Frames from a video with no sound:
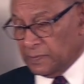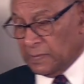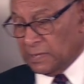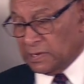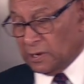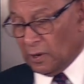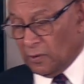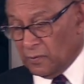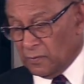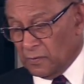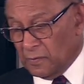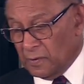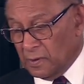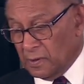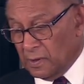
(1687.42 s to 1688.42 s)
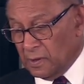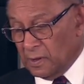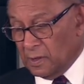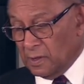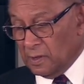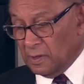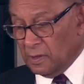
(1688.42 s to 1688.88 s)
so
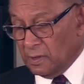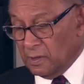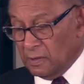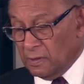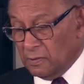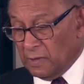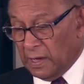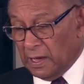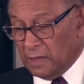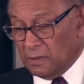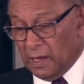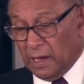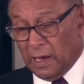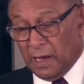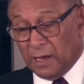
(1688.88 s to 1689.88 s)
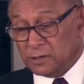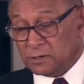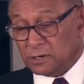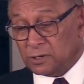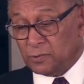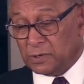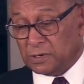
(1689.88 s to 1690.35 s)
their, their
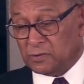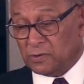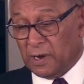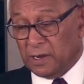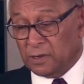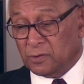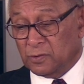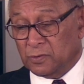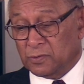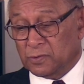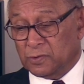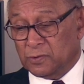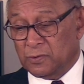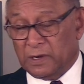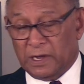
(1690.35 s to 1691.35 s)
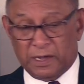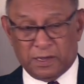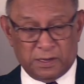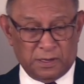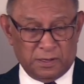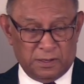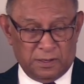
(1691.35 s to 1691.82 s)
answers were trying to, to
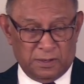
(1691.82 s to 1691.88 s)
like